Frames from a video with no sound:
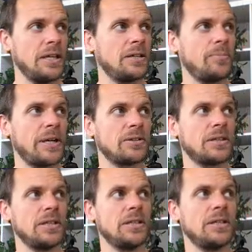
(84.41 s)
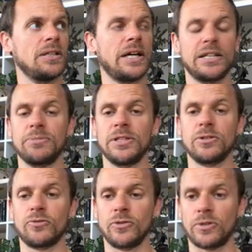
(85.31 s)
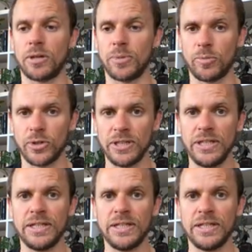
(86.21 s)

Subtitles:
about the alignment of your upper body,